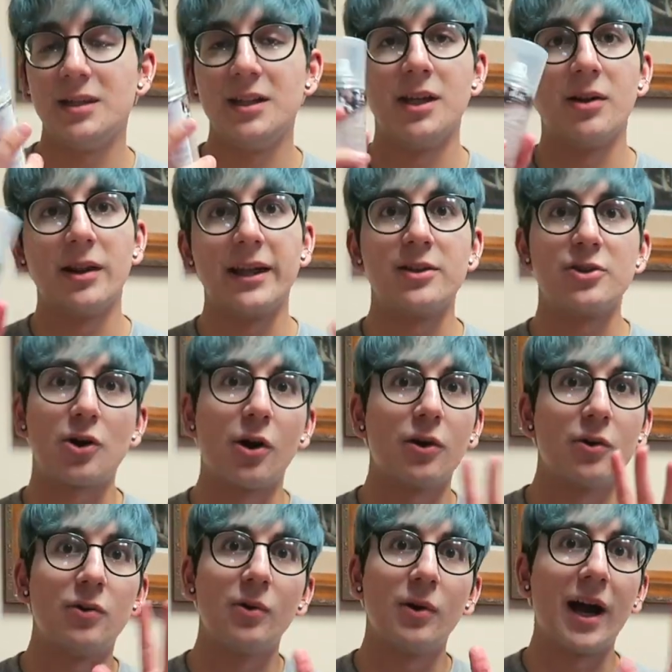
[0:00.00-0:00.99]
you know, like
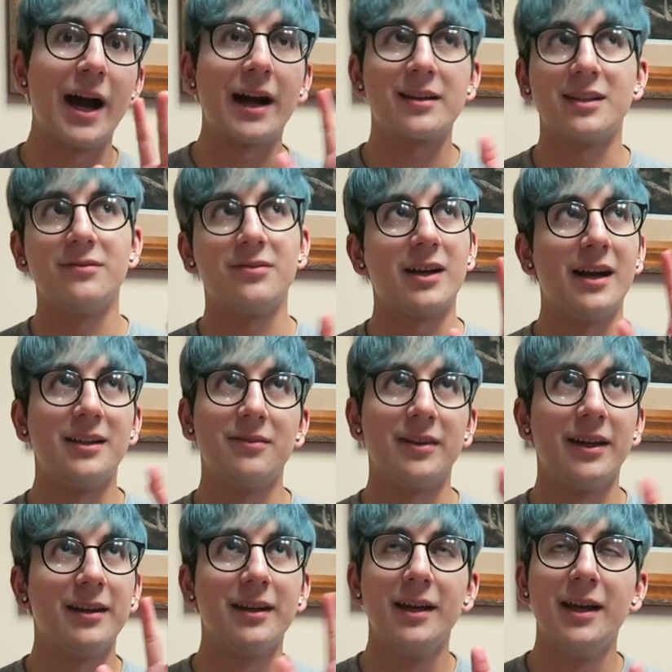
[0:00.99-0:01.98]
charcoal active kind of
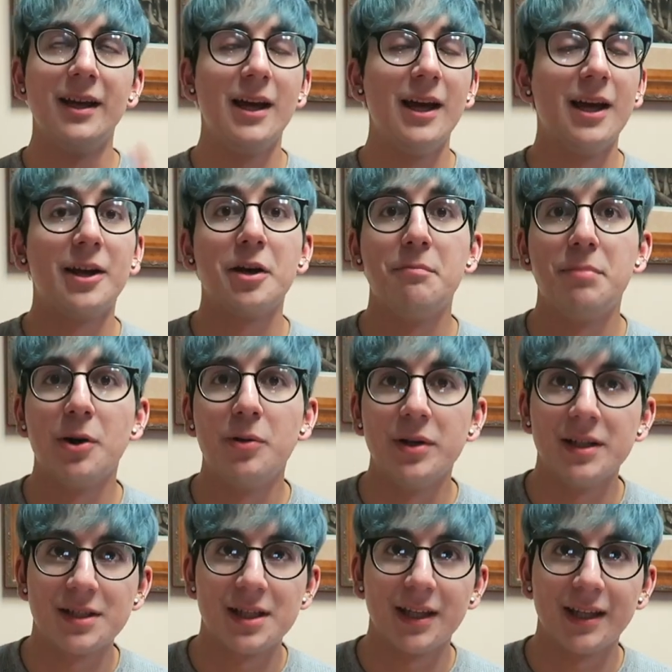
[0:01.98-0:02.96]
like
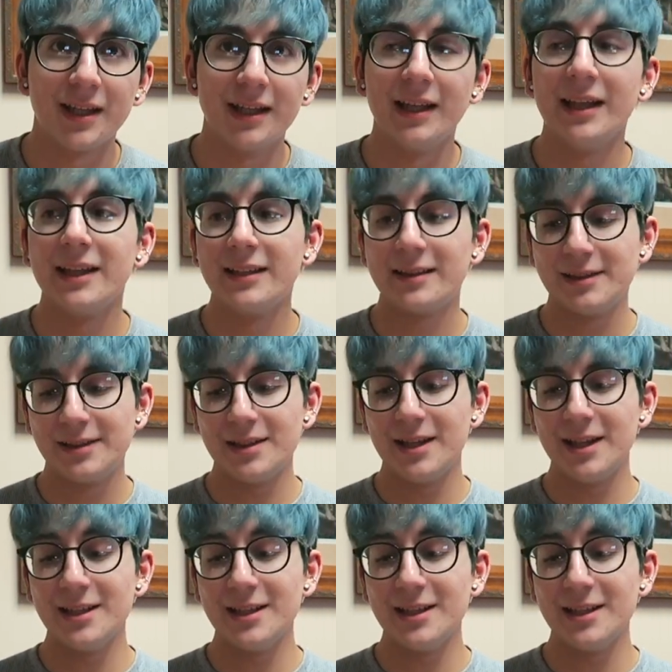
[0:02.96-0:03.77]
component to it,